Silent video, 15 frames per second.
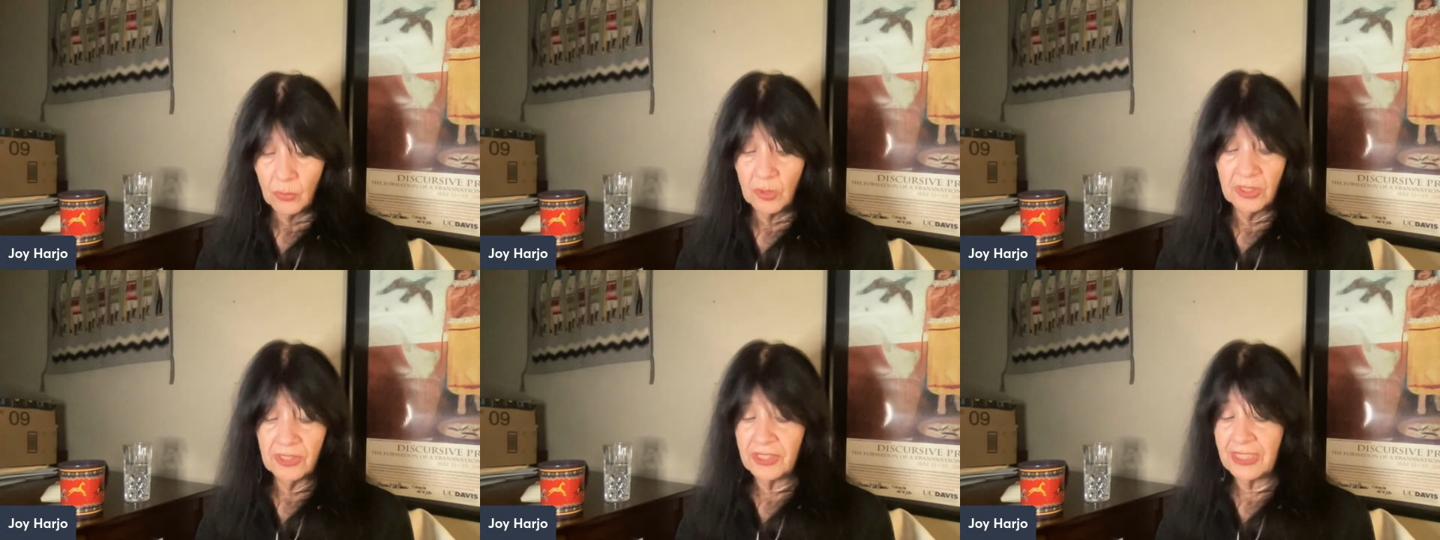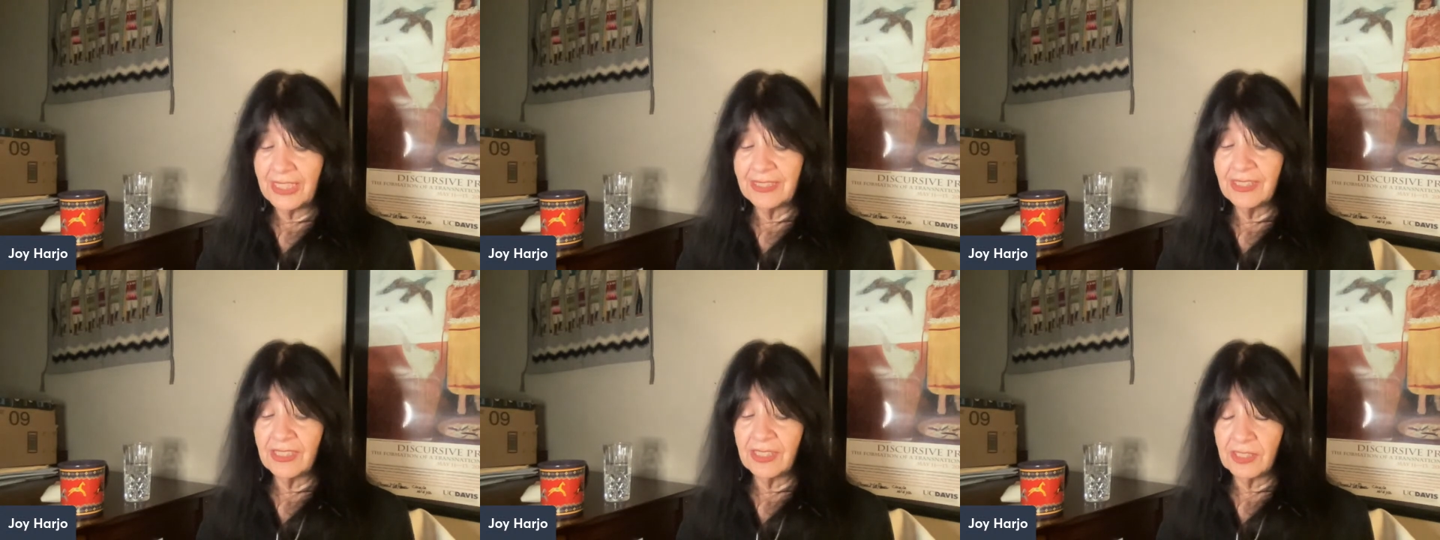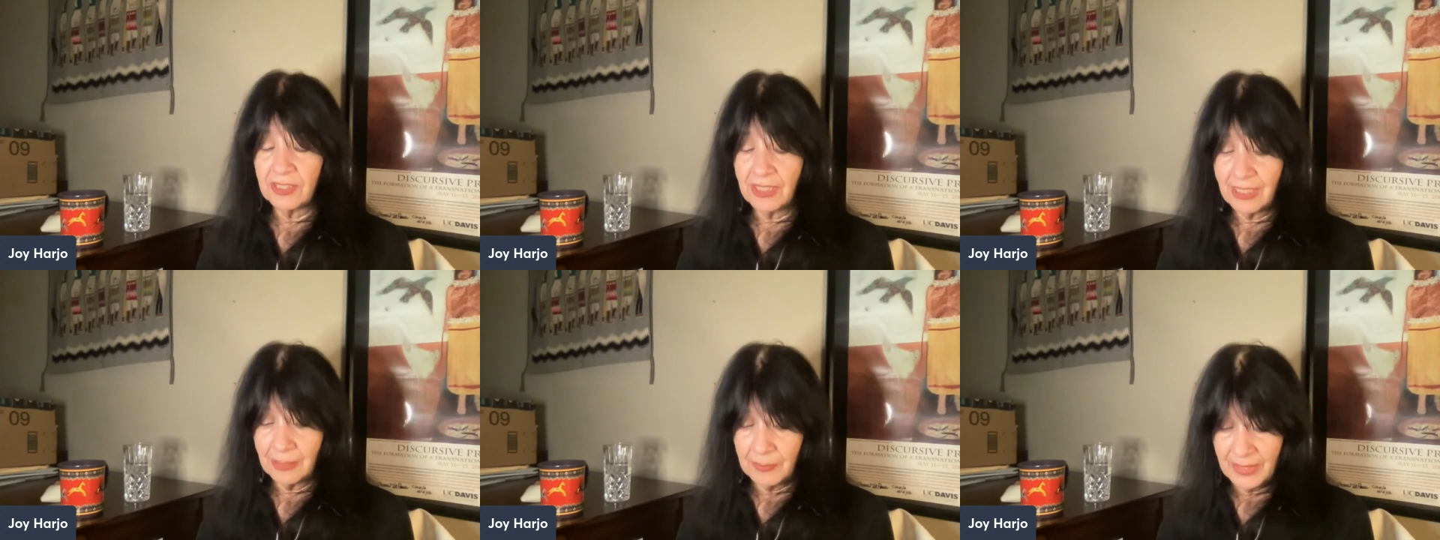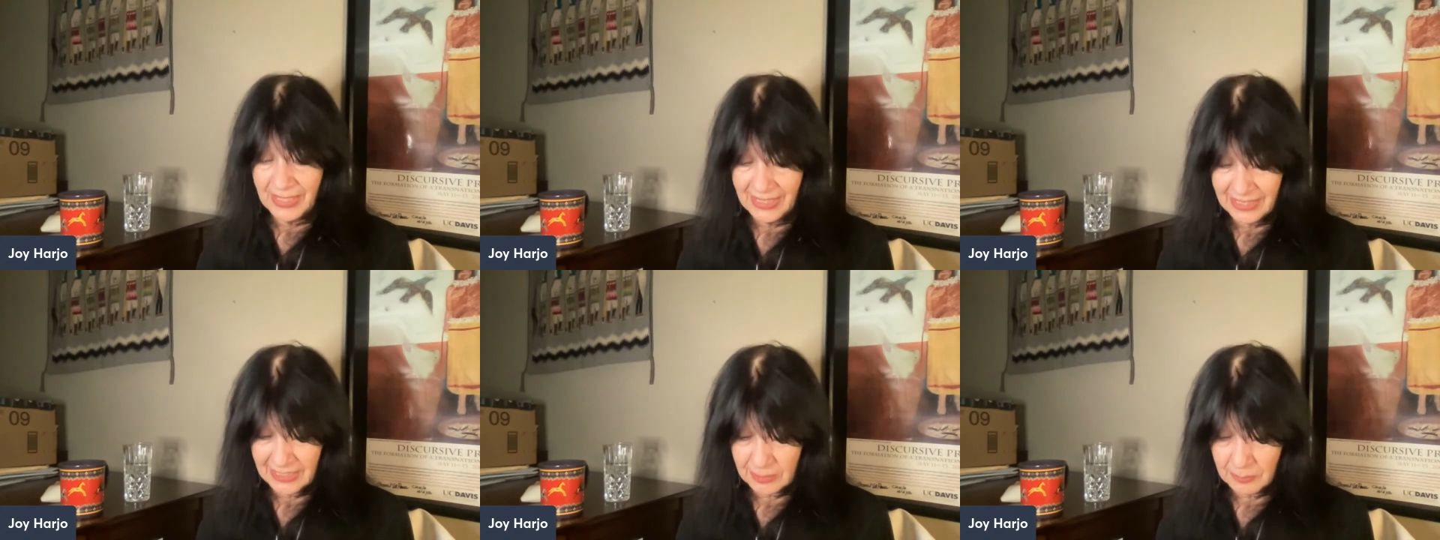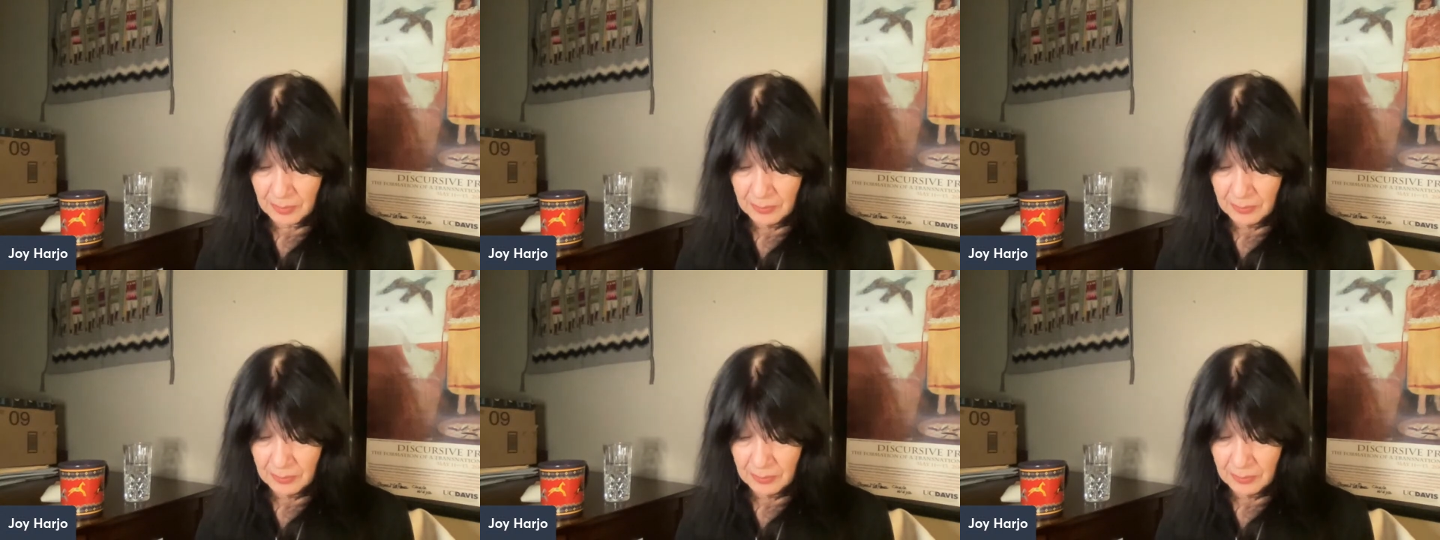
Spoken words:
Words had to stop and ask